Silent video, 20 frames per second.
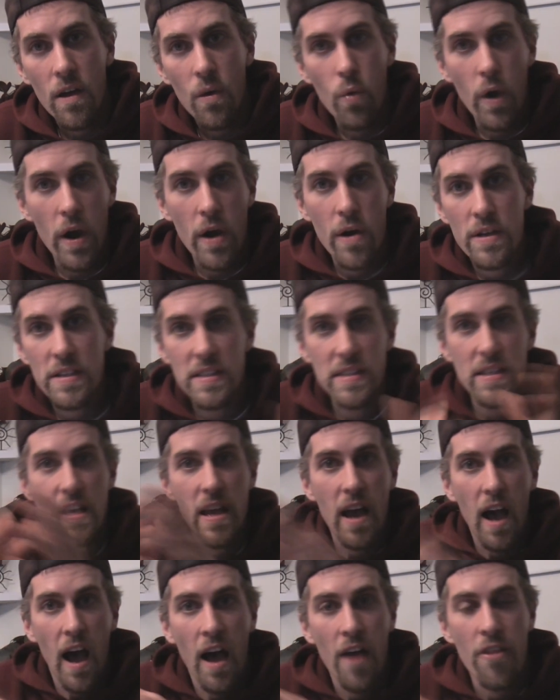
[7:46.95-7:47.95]
whereas
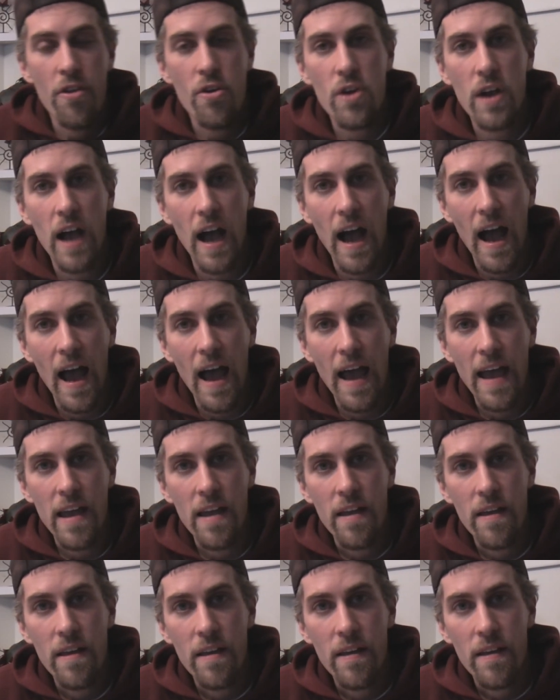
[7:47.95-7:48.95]
the other
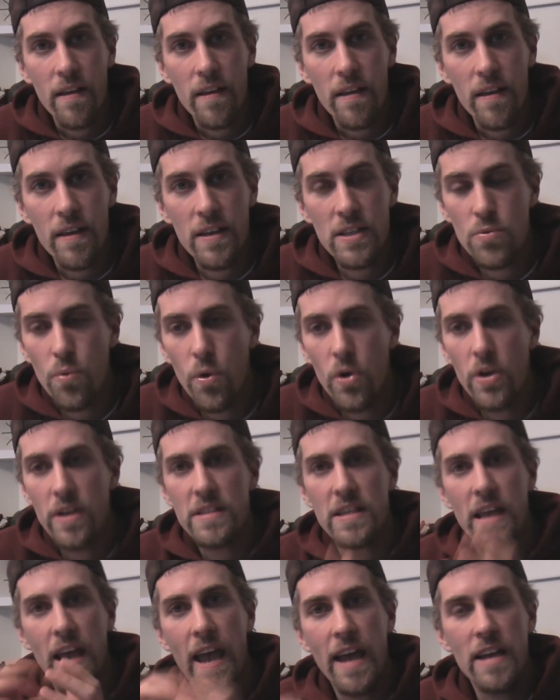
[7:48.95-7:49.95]
guy is
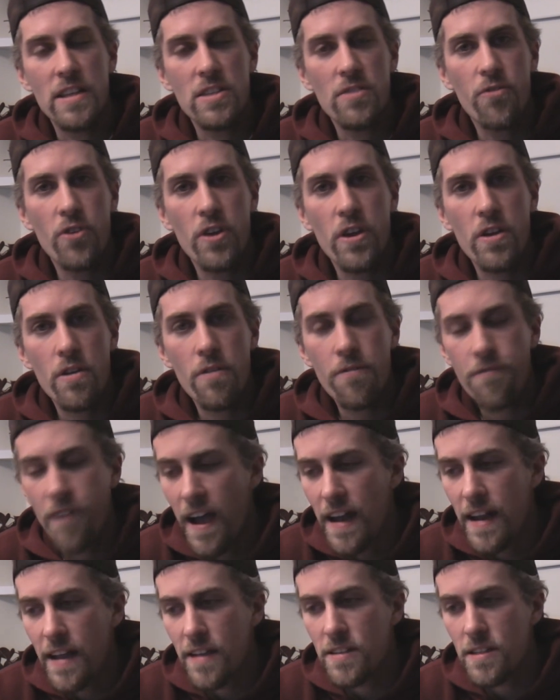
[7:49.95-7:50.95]
willing to ask for you to
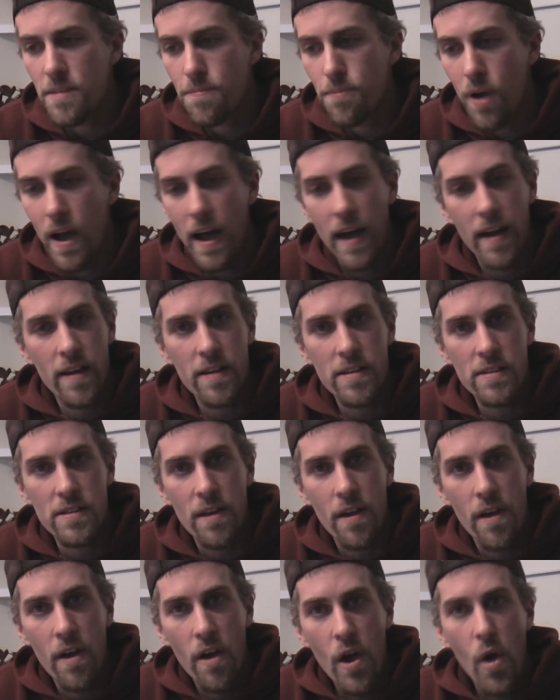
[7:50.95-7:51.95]
finance the
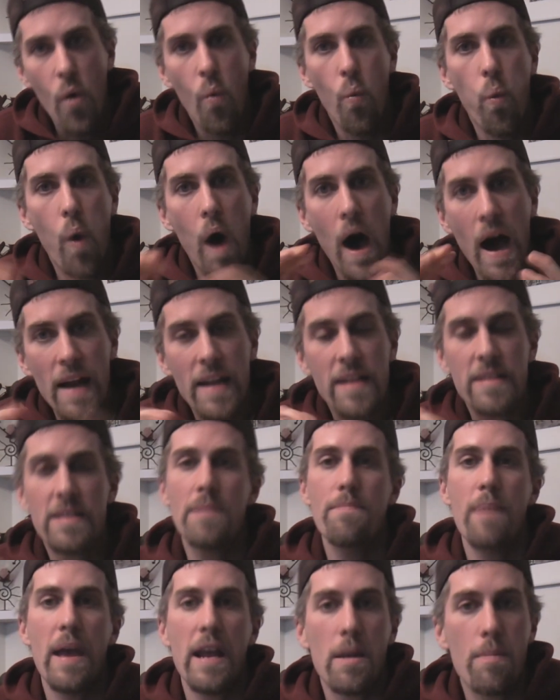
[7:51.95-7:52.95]
product, wanting
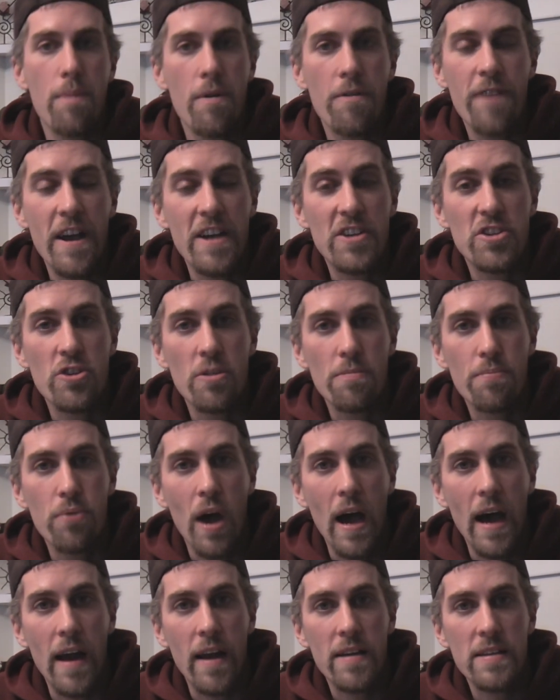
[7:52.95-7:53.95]
to make a professional
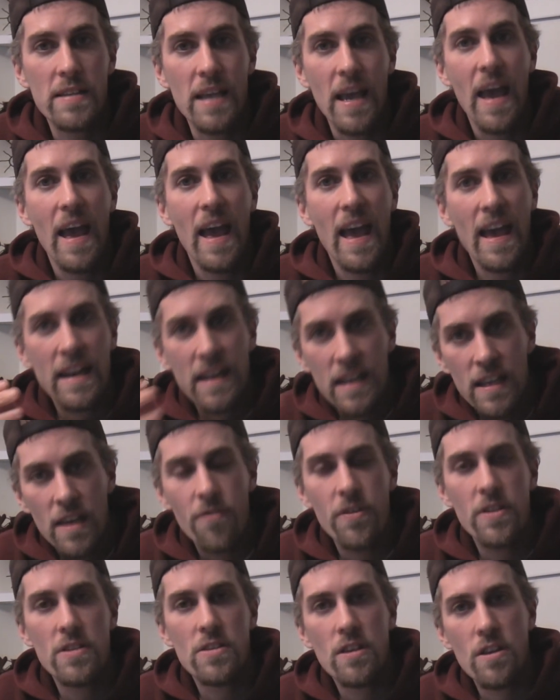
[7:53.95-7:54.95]
product, and
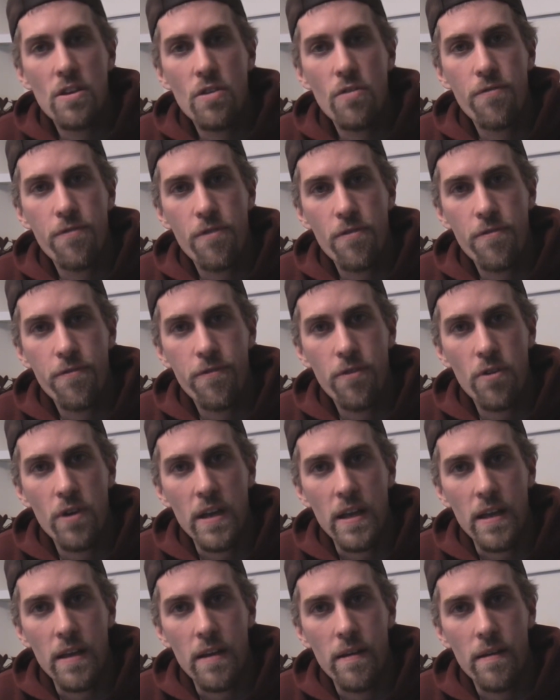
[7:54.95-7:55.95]
give it to you for
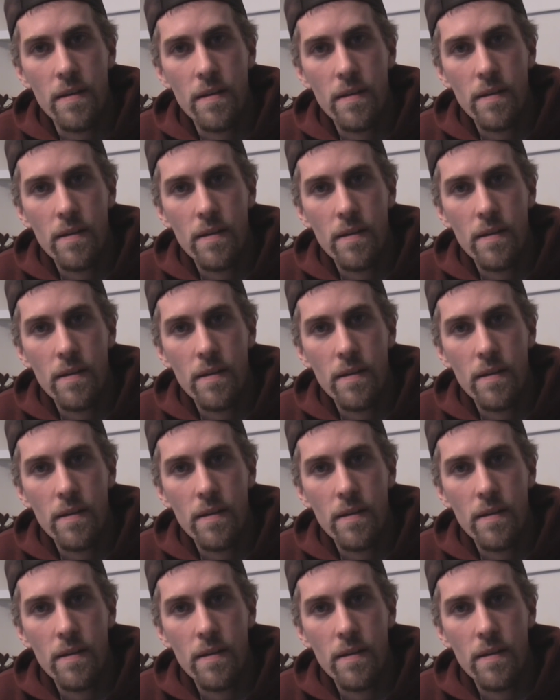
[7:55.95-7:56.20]
free.